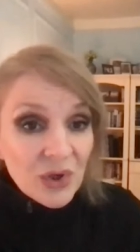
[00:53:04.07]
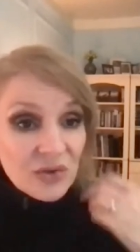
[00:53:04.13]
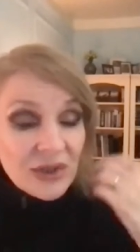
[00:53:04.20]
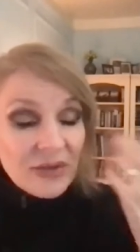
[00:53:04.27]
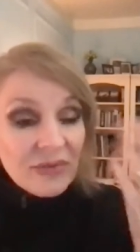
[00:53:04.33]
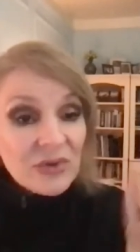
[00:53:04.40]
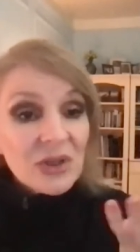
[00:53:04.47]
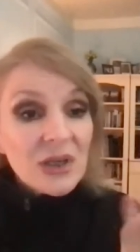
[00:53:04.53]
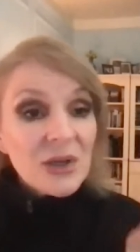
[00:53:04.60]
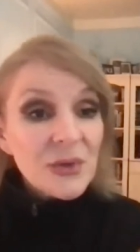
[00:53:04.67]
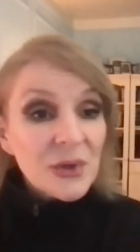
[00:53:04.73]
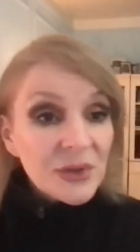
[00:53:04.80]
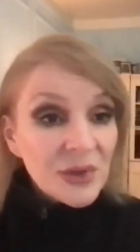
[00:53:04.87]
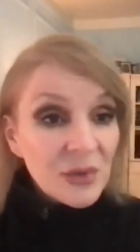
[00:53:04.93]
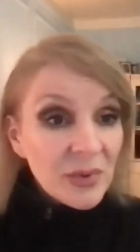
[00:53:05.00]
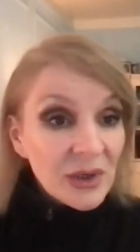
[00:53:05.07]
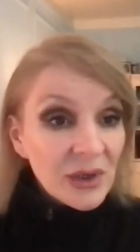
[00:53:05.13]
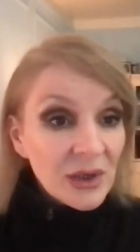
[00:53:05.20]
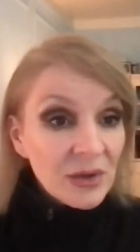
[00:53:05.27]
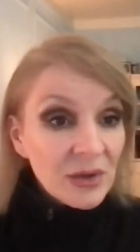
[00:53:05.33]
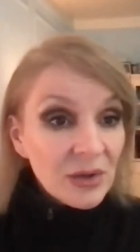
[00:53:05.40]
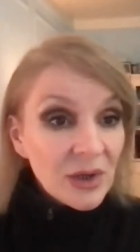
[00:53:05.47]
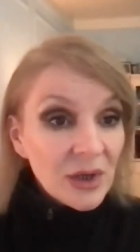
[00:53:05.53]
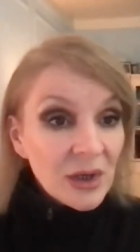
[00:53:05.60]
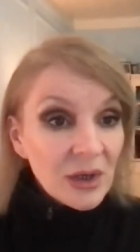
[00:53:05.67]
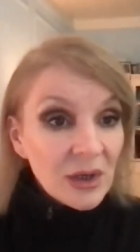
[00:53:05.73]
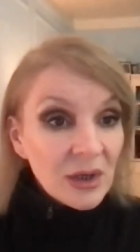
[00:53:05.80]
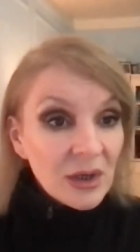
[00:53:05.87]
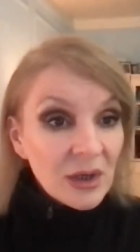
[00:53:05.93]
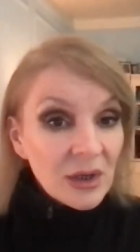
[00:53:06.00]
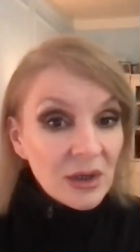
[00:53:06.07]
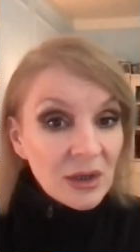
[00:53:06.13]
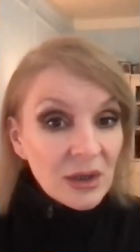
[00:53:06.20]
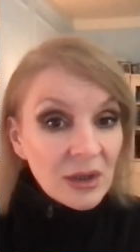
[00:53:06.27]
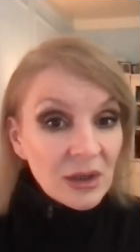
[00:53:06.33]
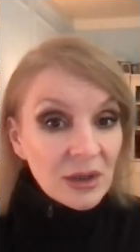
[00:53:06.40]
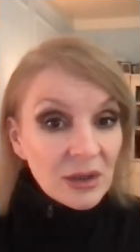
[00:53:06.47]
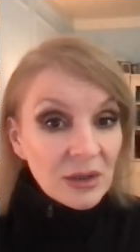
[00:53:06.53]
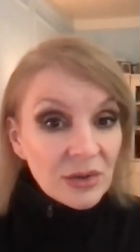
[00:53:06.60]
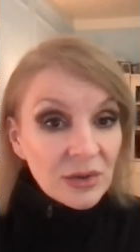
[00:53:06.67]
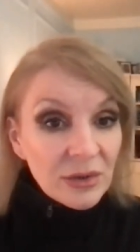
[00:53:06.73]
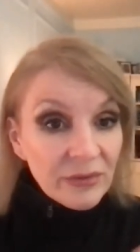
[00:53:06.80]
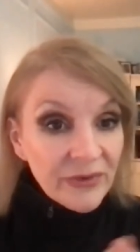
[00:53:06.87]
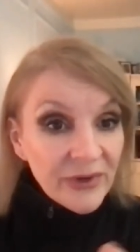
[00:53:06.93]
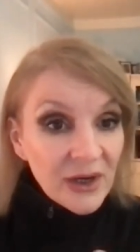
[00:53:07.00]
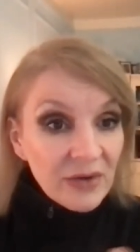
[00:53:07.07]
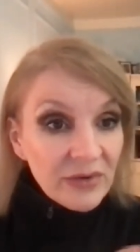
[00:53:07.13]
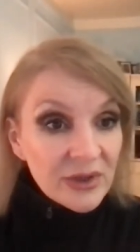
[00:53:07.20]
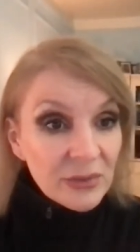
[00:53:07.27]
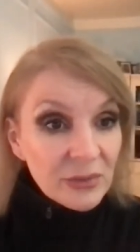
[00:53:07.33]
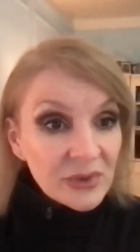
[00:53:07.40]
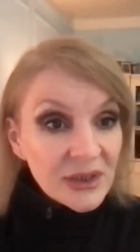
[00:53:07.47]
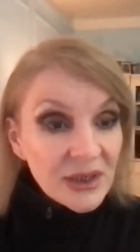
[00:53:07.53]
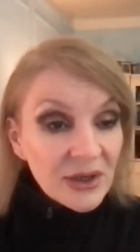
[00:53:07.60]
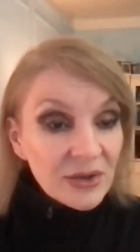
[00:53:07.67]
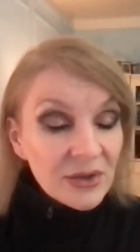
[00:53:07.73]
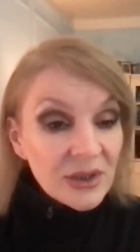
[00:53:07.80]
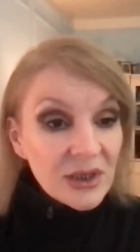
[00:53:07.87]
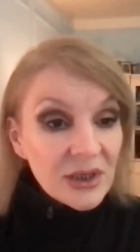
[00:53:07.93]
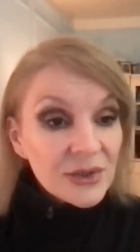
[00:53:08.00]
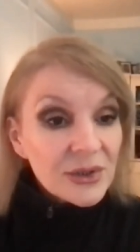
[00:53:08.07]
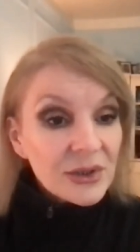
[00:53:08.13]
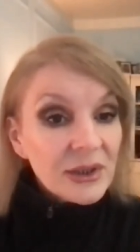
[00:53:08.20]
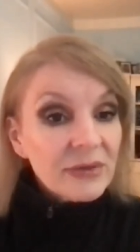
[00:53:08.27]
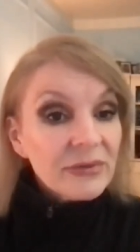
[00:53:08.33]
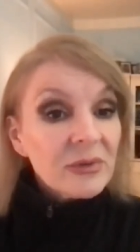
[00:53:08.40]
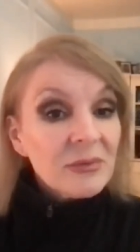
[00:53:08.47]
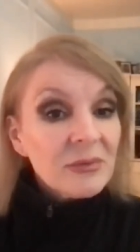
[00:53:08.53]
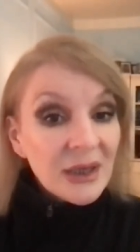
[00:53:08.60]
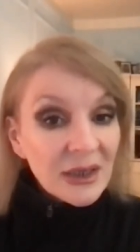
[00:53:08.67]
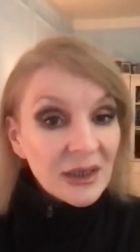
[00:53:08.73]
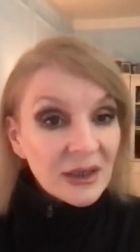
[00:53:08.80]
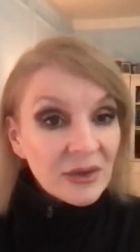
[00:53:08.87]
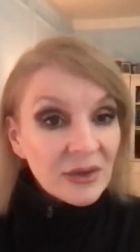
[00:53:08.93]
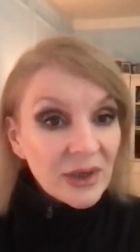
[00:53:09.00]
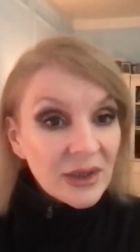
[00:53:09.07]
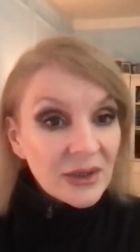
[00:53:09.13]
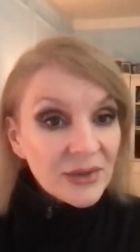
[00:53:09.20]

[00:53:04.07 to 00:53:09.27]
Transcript: leave your teeth under the pillow? So the fairies will take your teeth and leave you money, right?